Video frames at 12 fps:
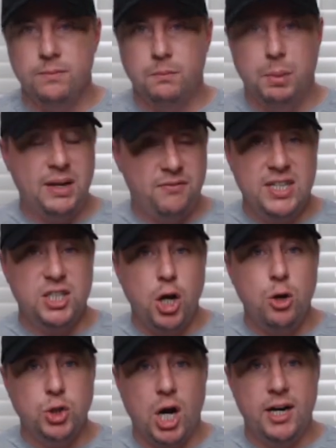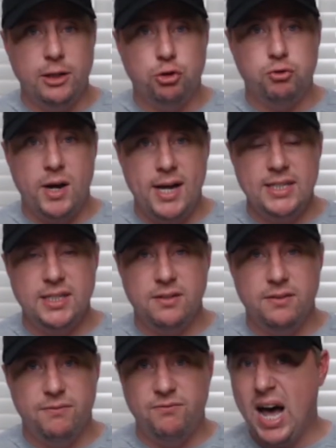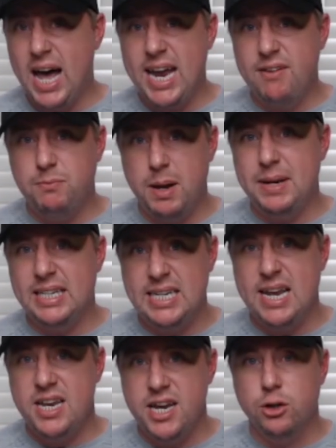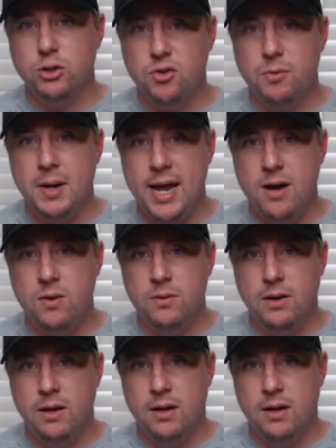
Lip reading: But if this goes unaddressed 5, maybe 10 years from now,